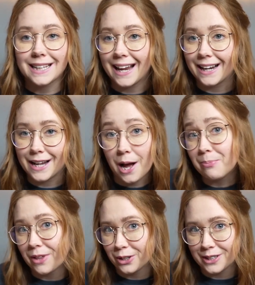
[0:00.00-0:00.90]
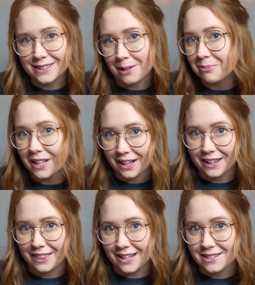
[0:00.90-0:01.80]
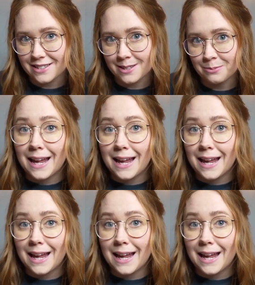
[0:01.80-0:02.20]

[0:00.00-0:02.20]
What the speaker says: in a cup that looks something like this.